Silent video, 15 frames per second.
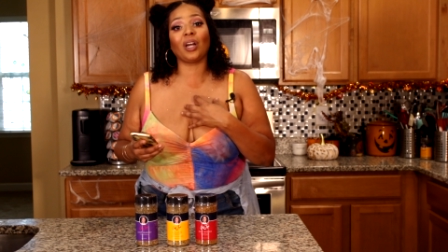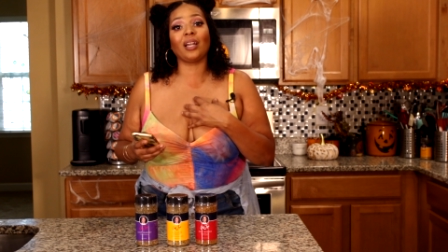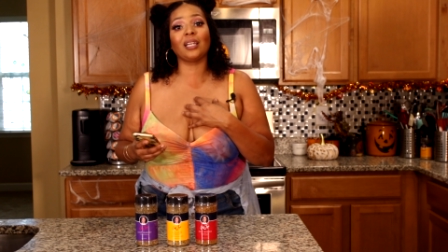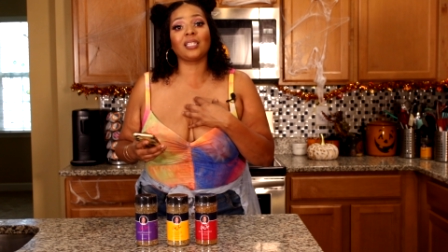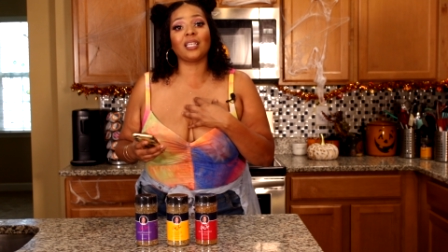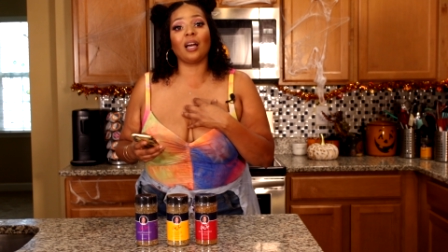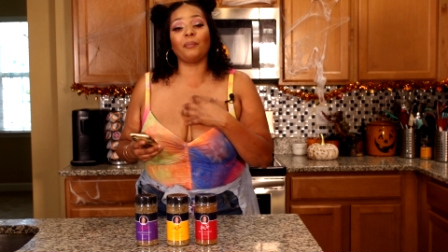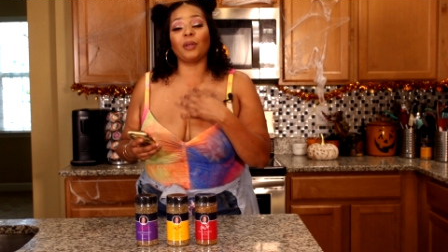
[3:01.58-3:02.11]
y'all
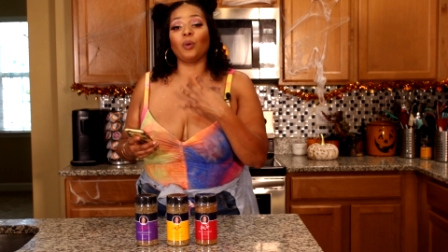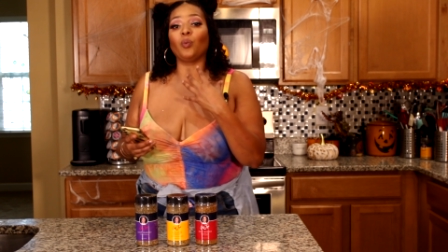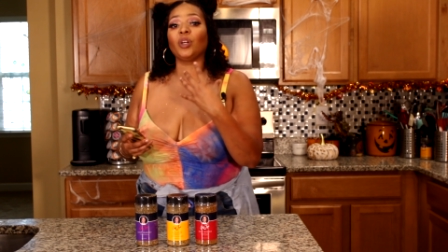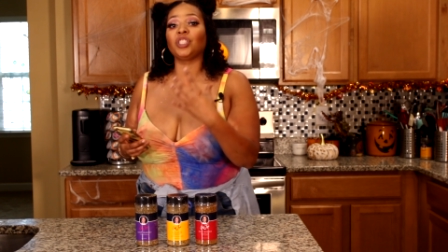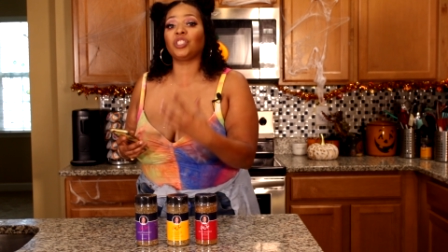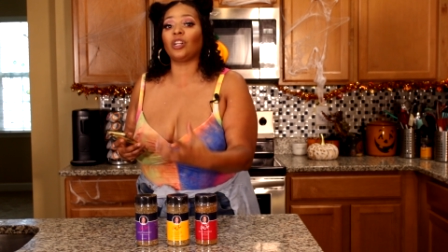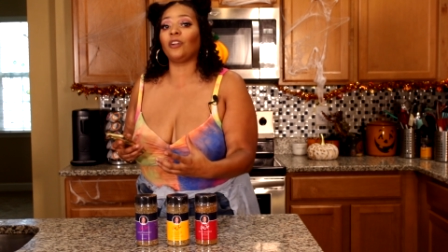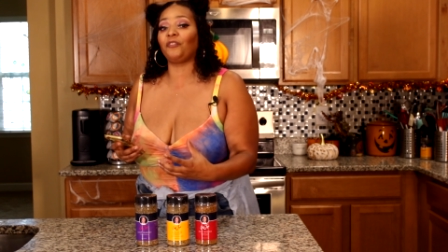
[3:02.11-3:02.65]
to tell me
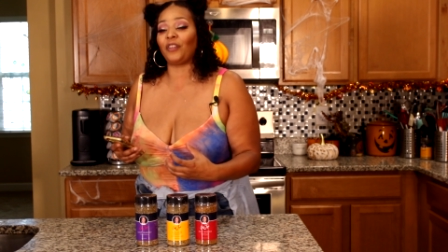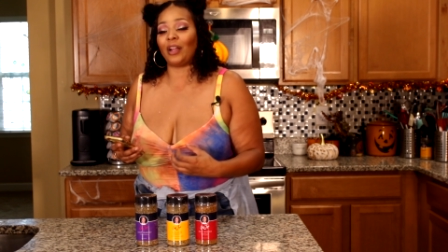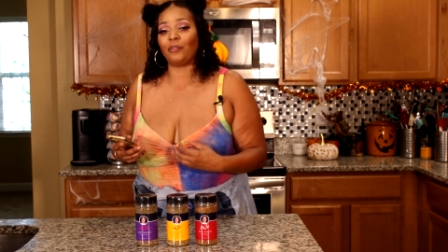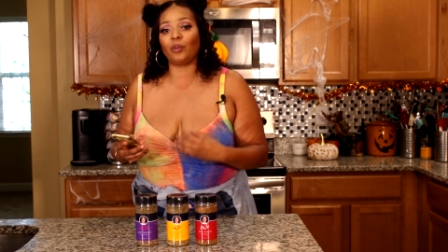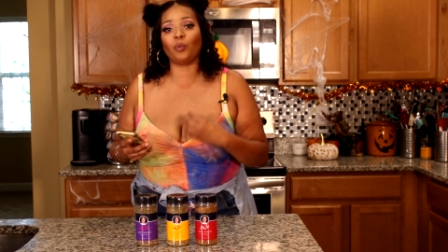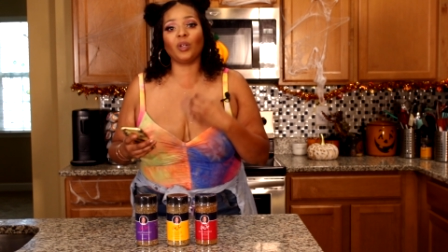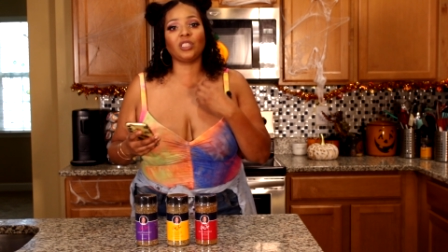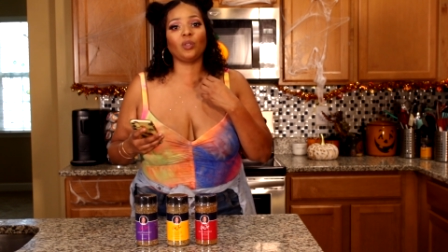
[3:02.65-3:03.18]
what's your
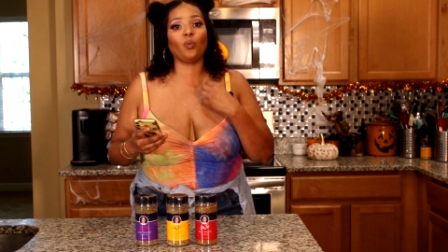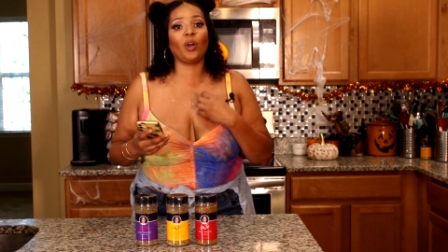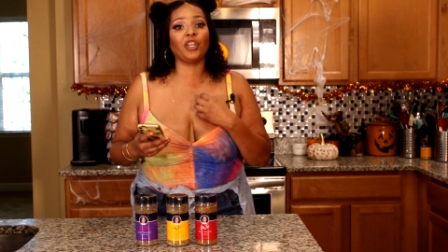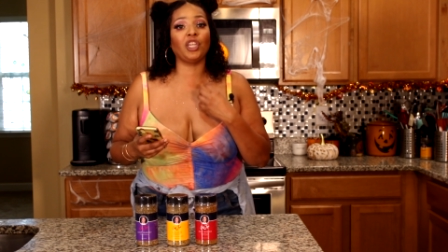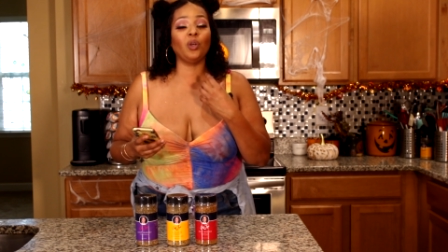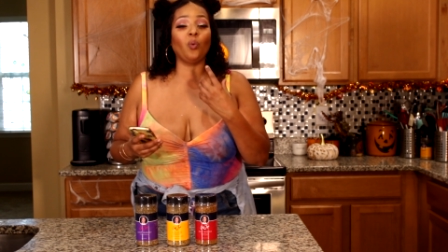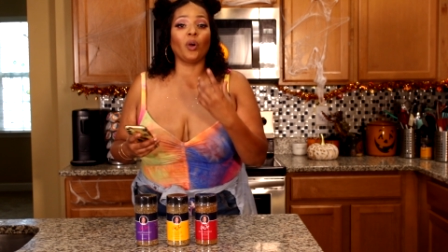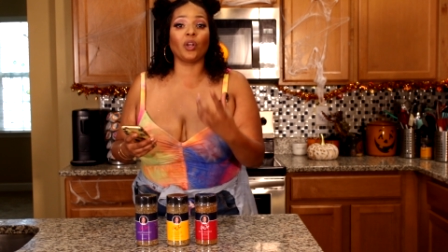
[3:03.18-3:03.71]
favorite, what's the
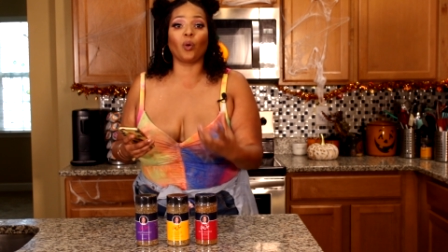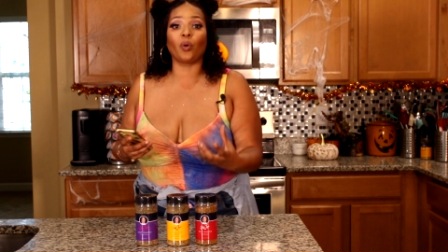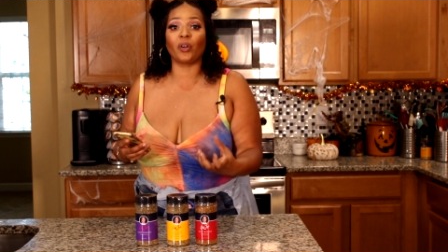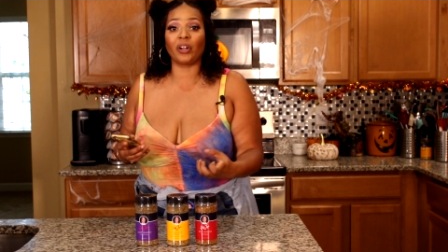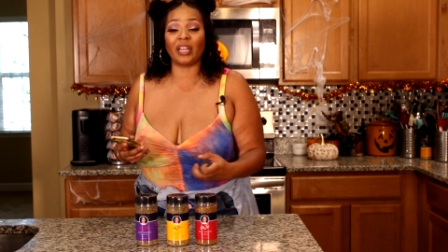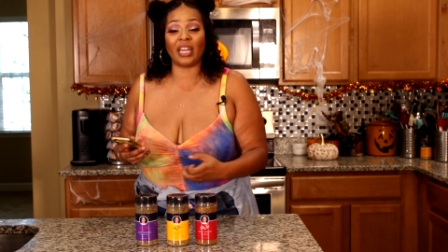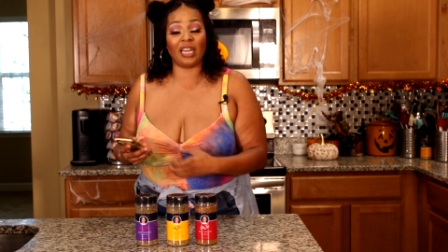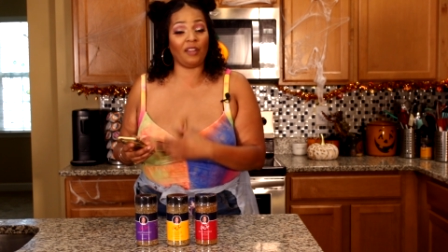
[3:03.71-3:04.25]
one you wanna
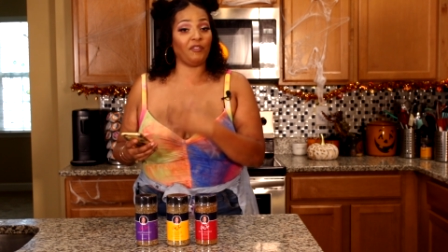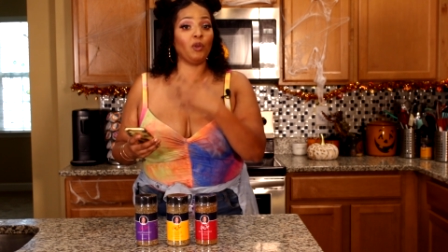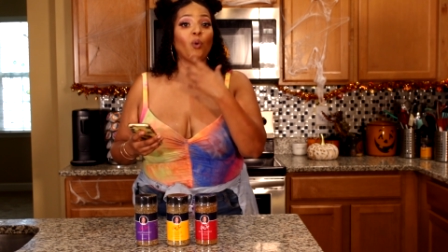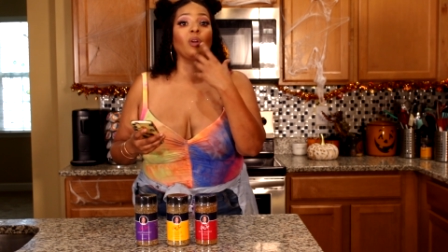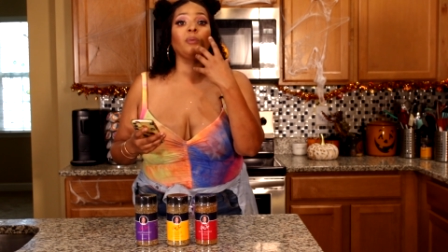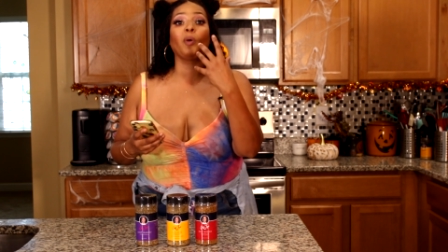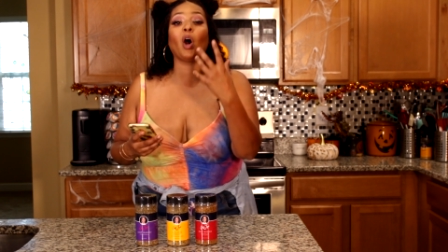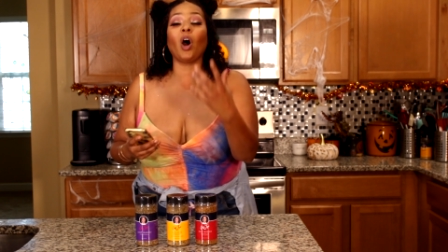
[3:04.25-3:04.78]
order again, if you
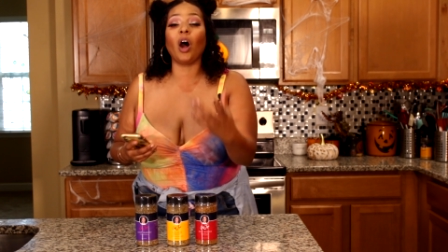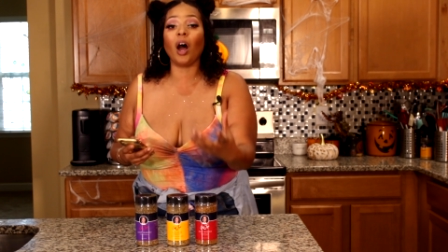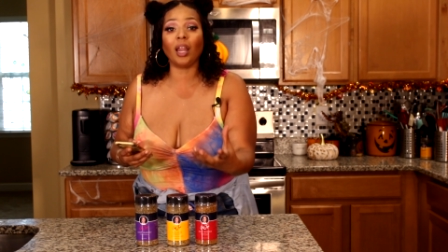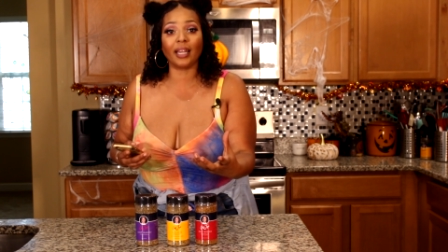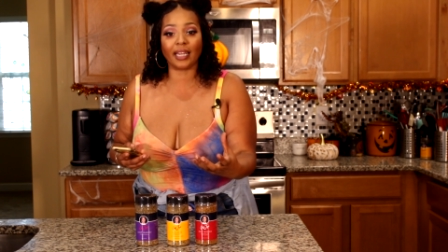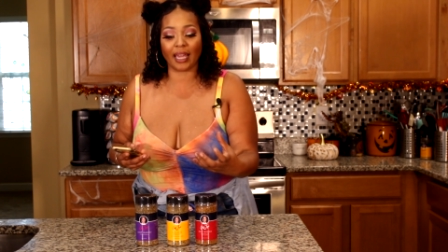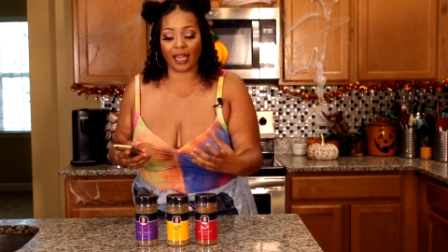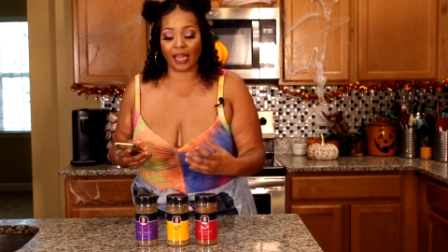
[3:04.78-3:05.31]
want them
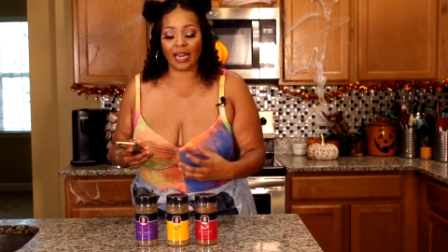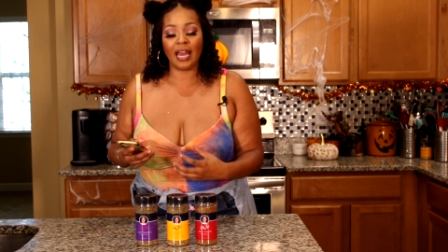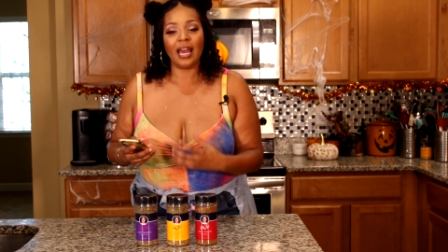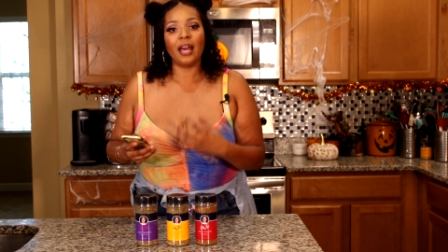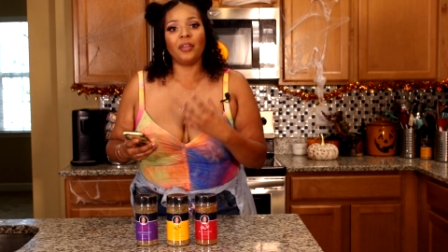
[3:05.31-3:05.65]
all again.